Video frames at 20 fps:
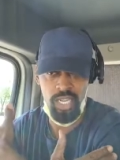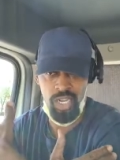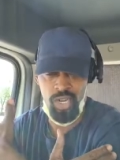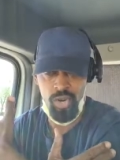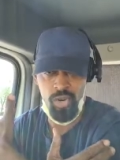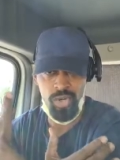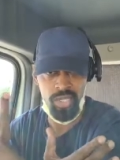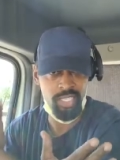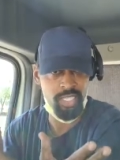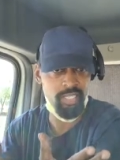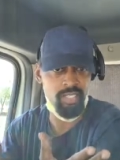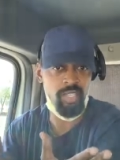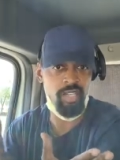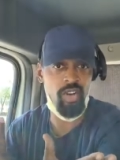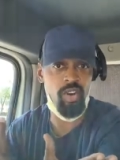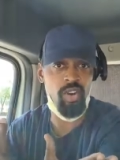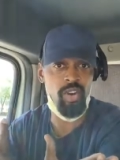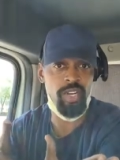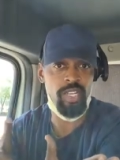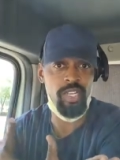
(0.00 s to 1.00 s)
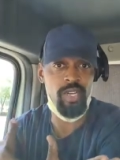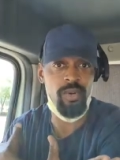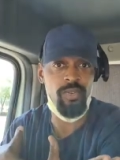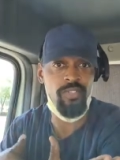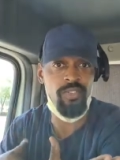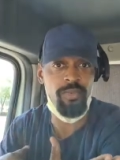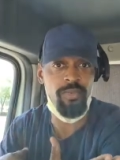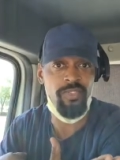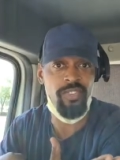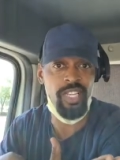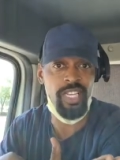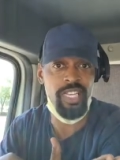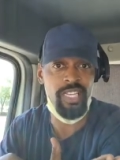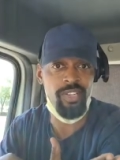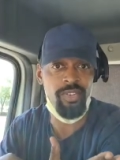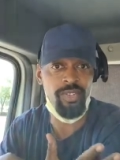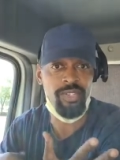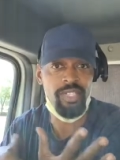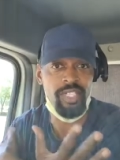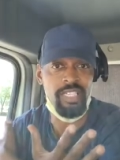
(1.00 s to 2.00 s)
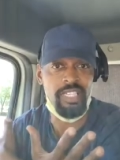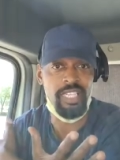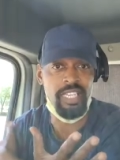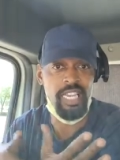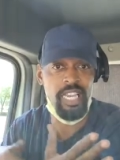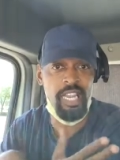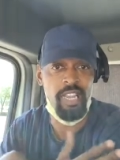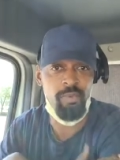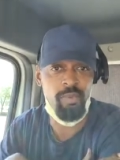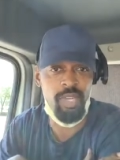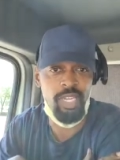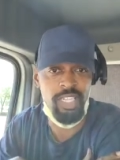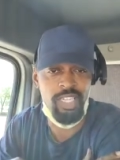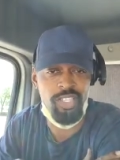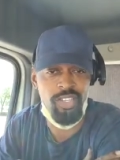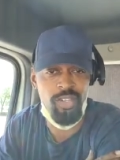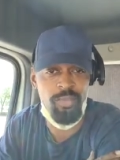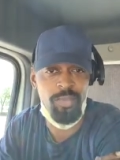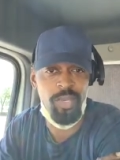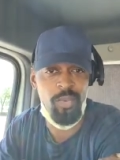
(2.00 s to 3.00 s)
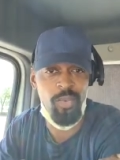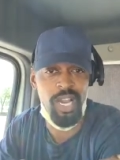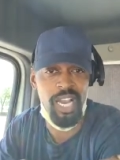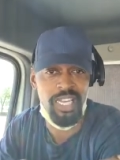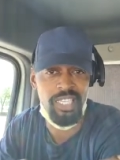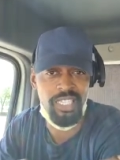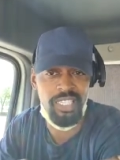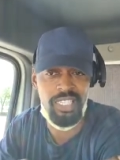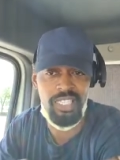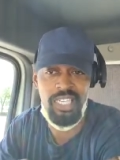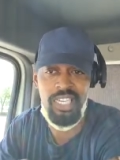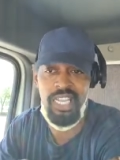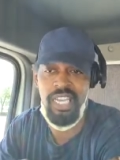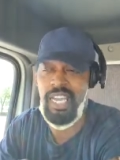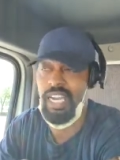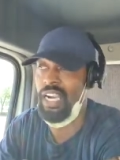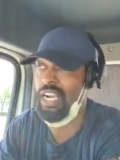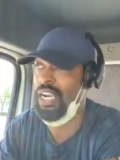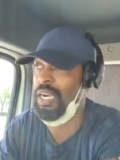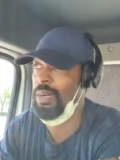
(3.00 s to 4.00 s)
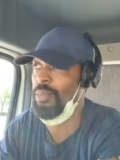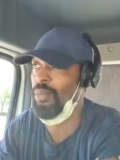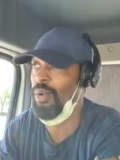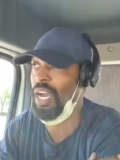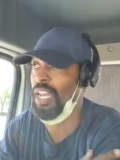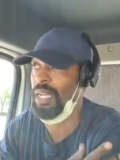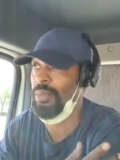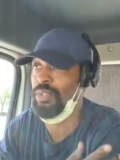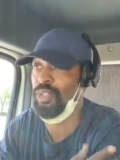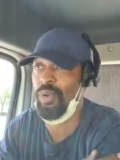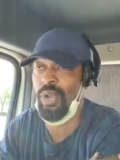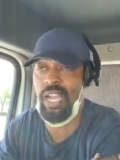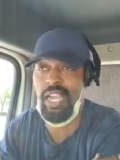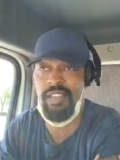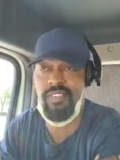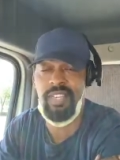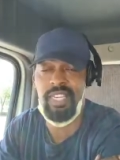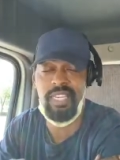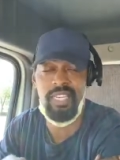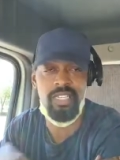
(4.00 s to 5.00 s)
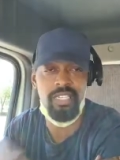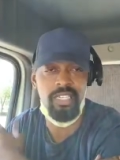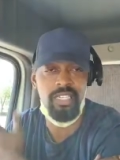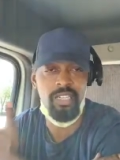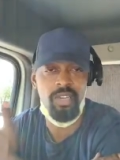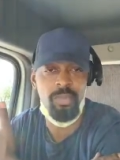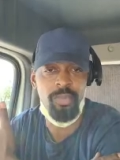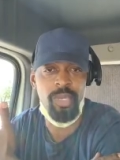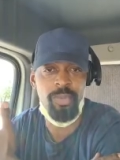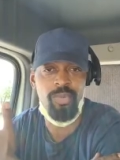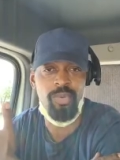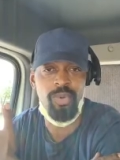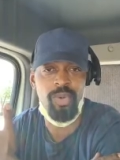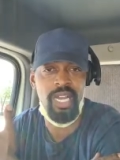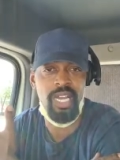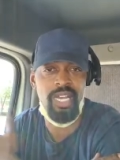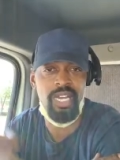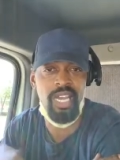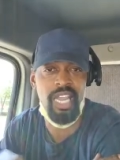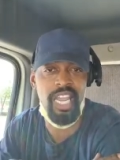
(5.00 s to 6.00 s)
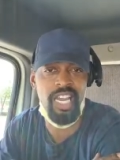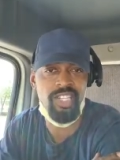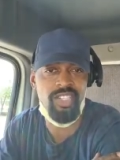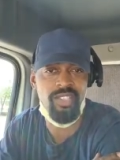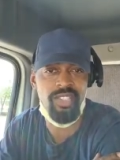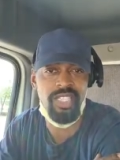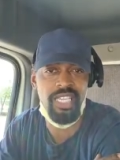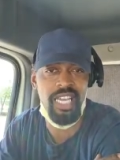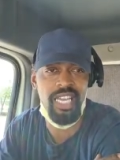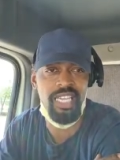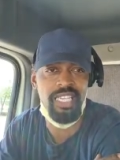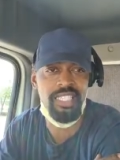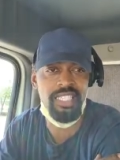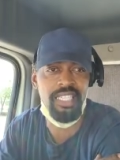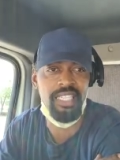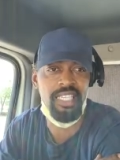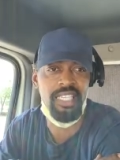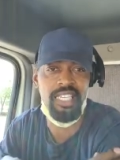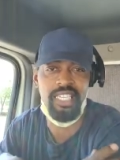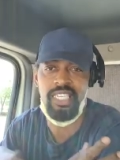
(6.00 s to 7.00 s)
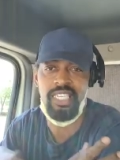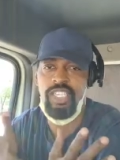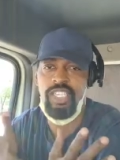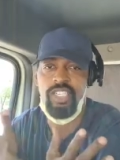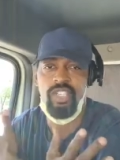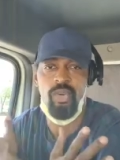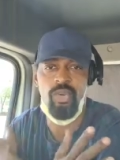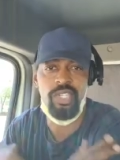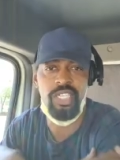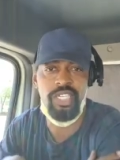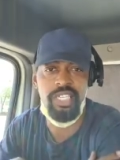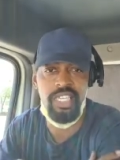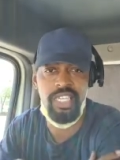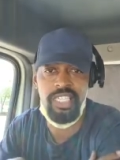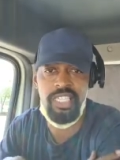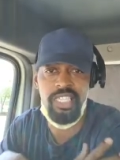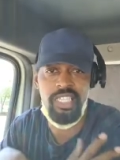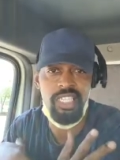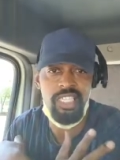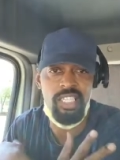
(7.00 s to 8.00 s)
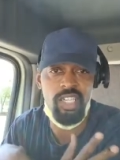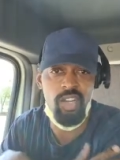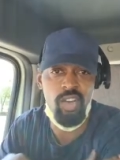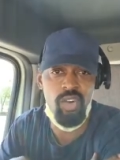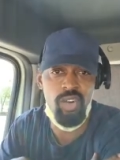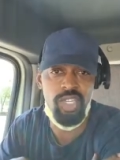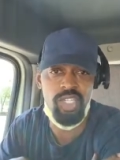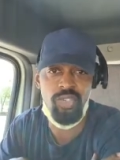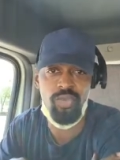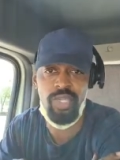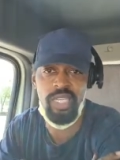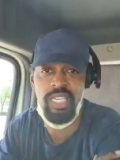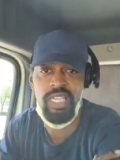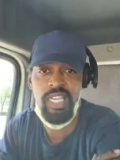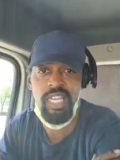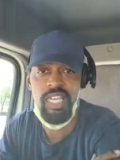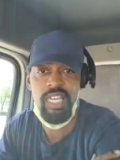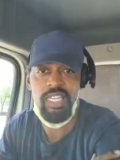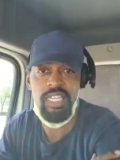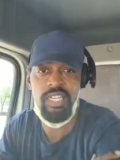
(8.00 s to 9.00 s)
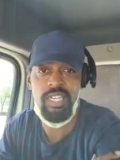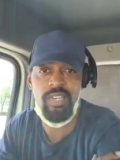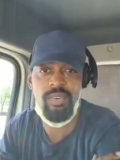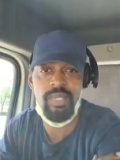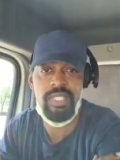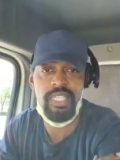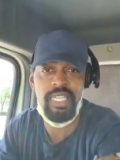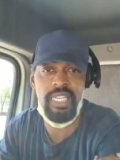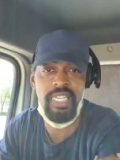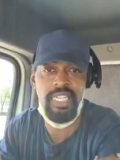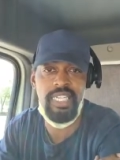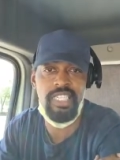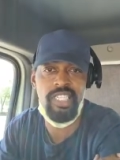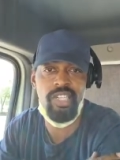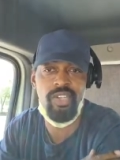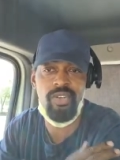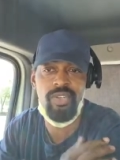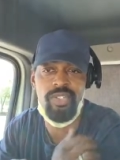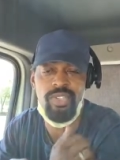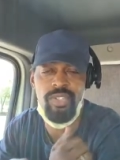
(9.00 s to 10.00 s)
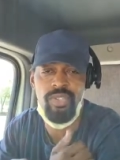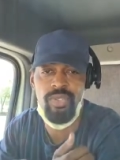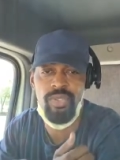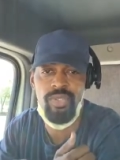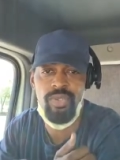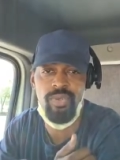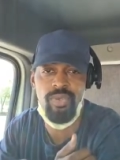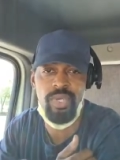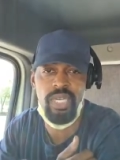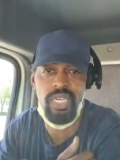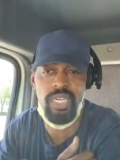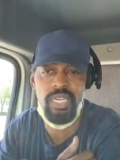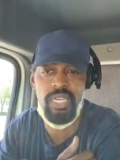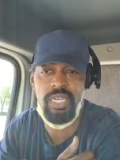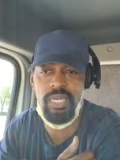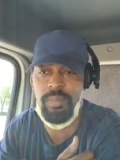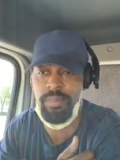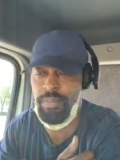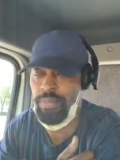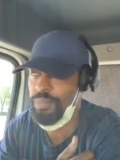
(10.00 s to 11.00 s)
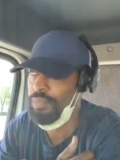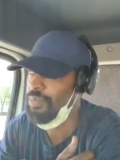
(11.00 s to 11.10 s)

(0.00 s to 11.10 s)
or listen to the audio from videos because I really shouldn't be watching while I'm driving. You know, people exercising, doing the dishes, laundry. You know, it's easier to